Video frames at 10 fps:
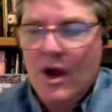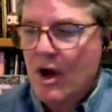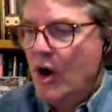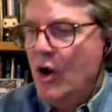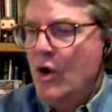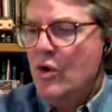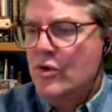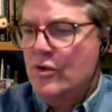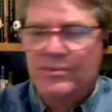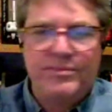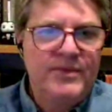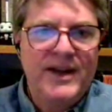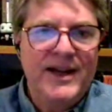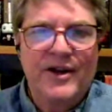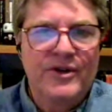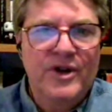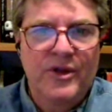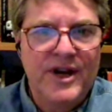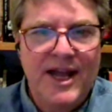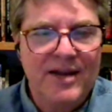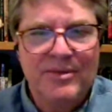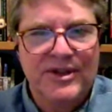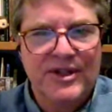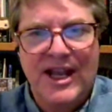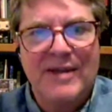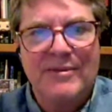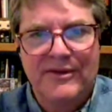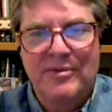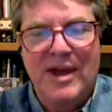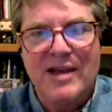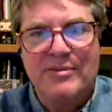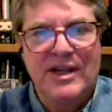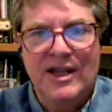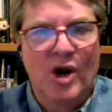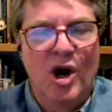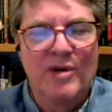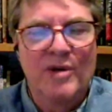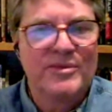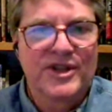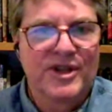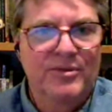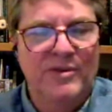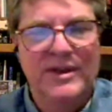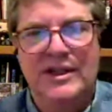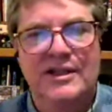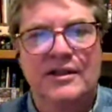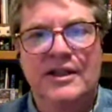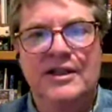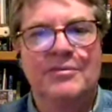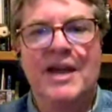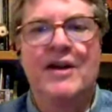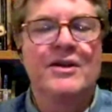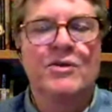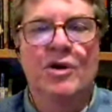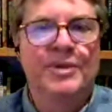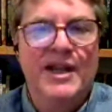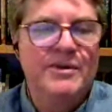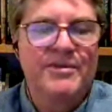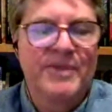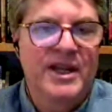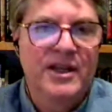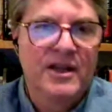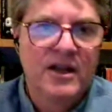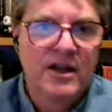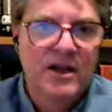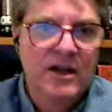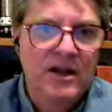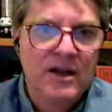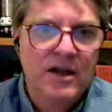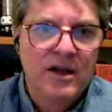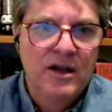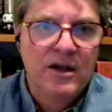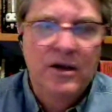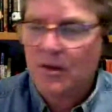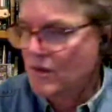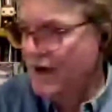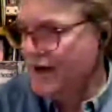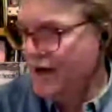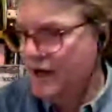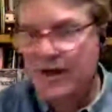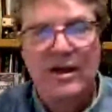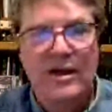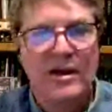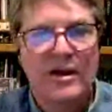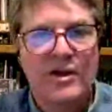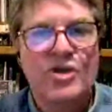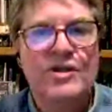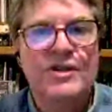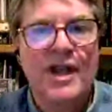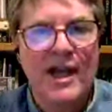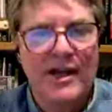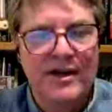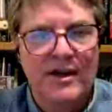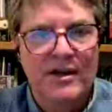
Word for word: Oh, and I don't know the name, but the name of the baby in arms at the moment, little, little Mary won't play with me. Why not? She's dead.